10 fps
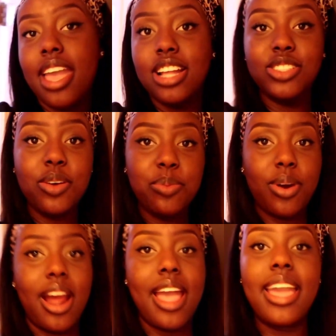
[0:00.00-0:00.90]
It's Hope
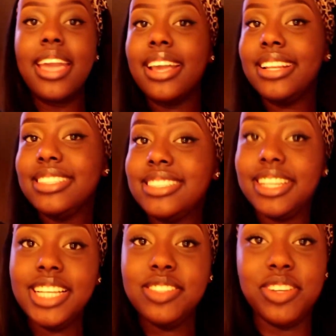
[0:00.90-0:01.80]
Bry, and in
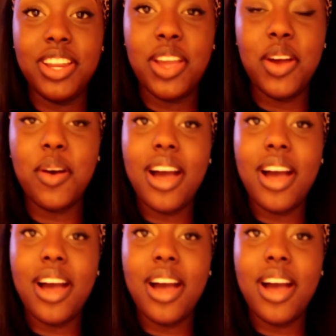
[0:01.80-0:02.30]
today's video,